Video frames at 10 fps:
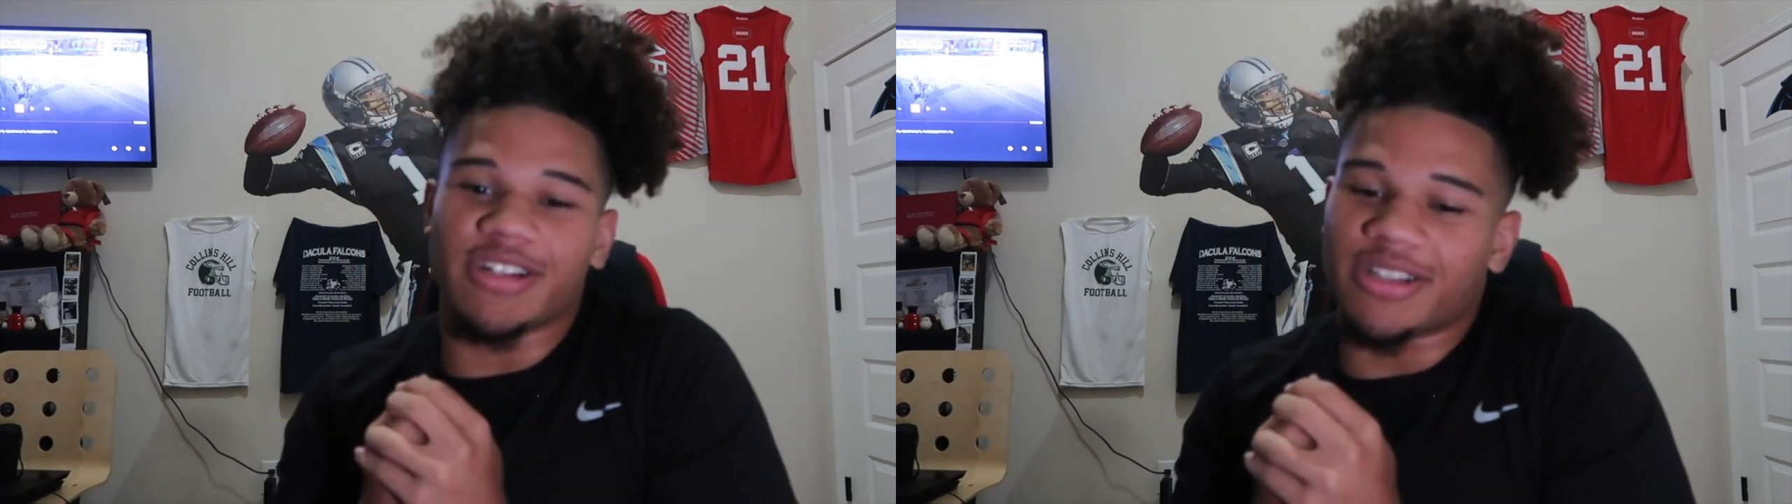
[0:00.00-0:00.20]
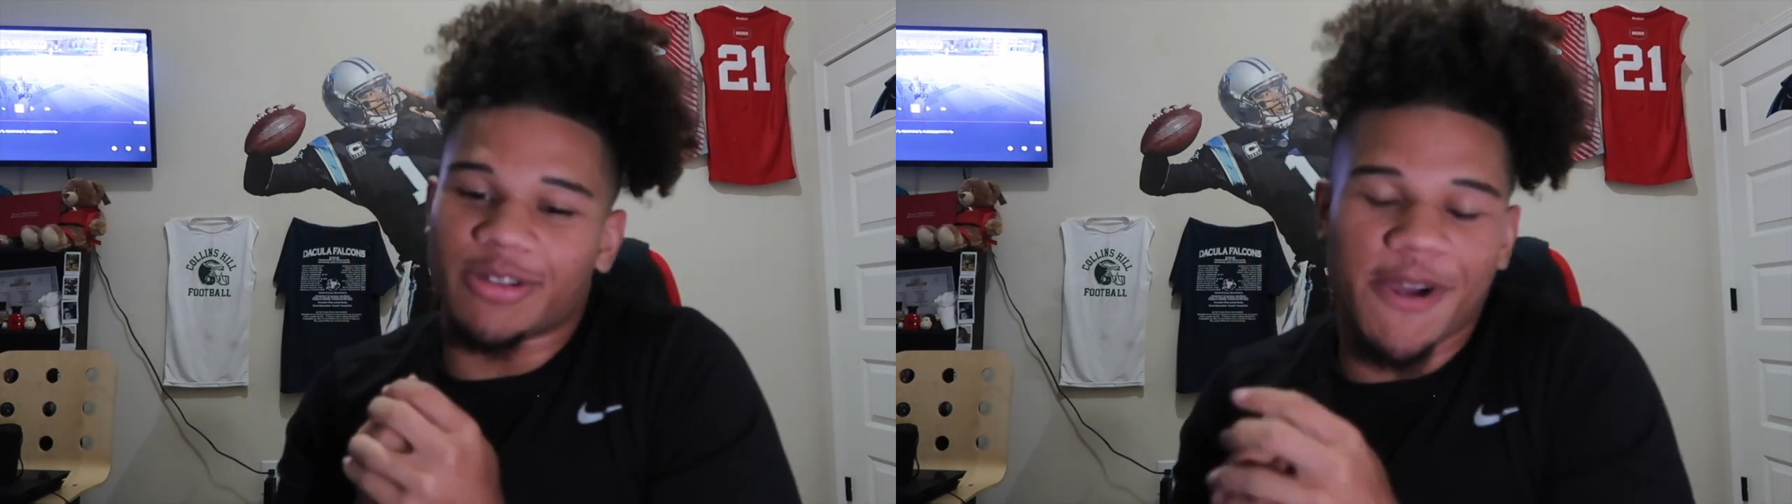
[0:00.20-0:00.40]

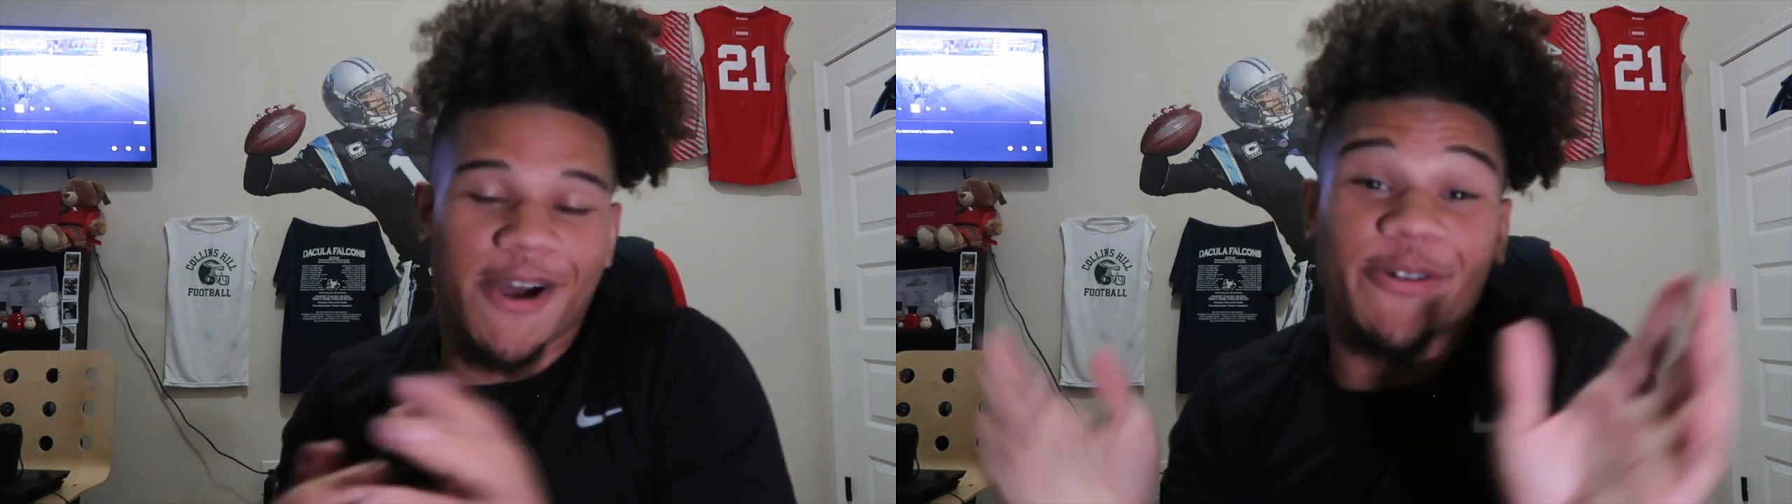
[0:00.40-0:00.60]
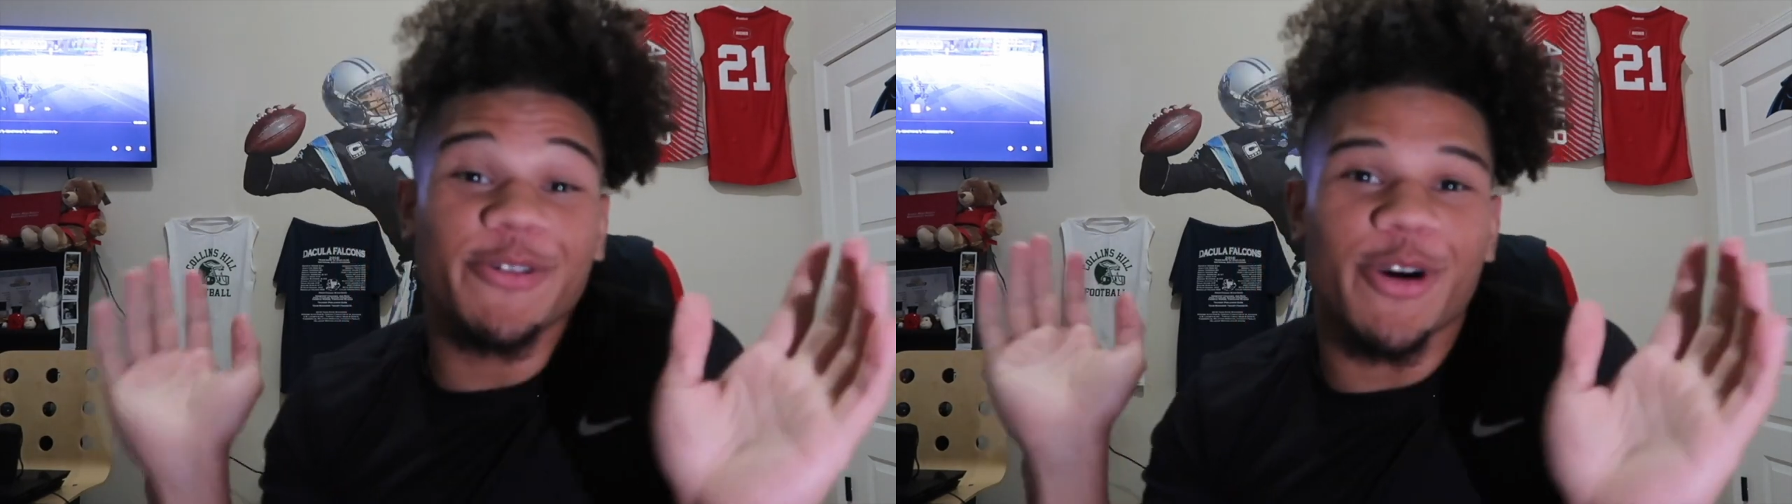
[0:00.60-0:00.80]
clip.
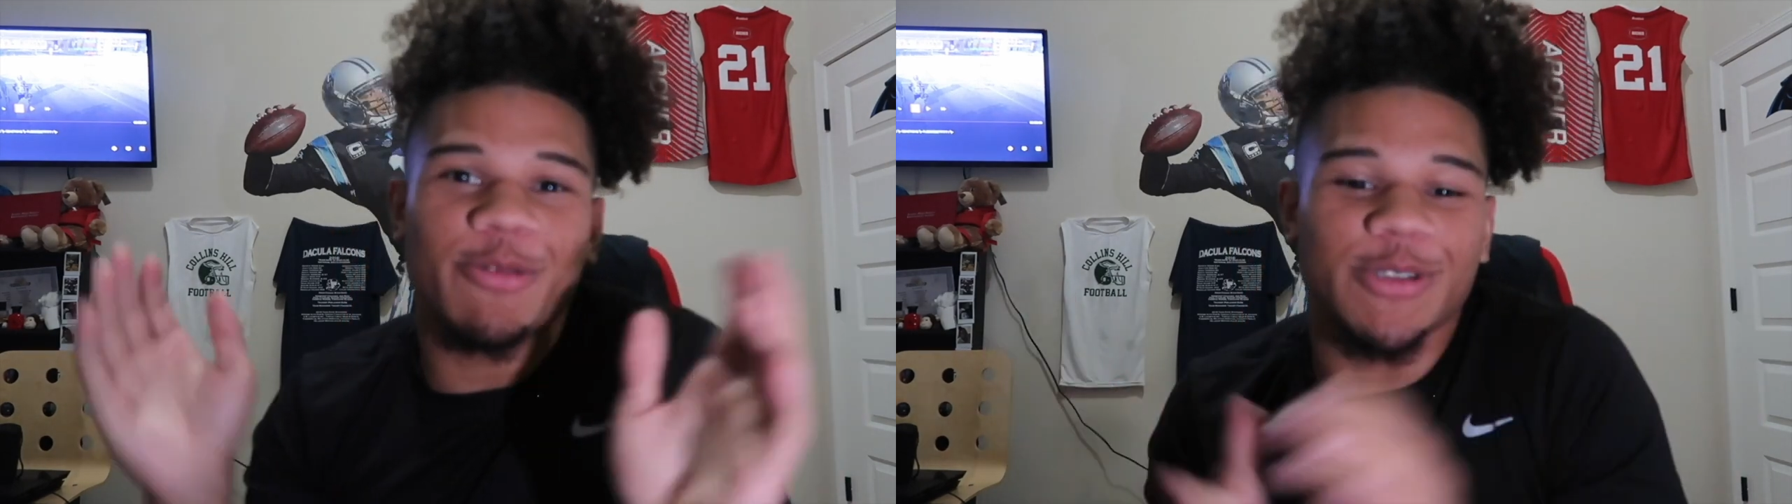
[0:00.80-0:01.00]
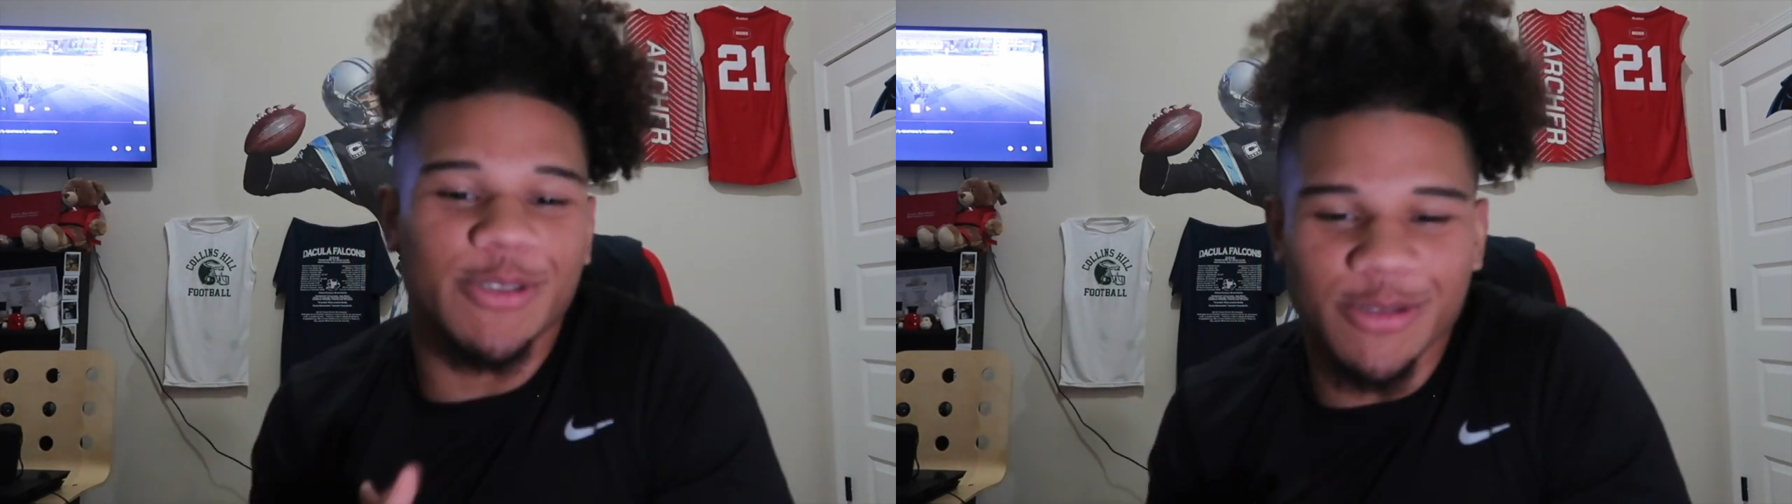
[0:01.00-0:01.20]
I don't know what
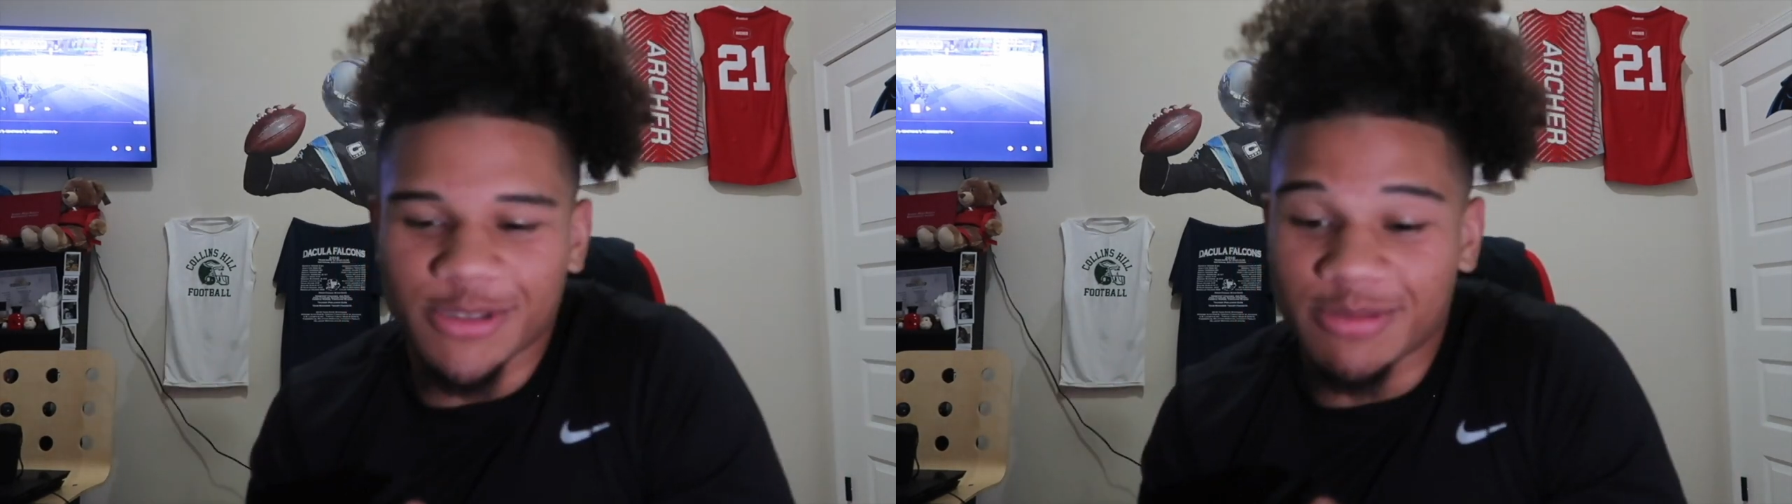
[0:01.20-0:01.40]
I'm gonna do with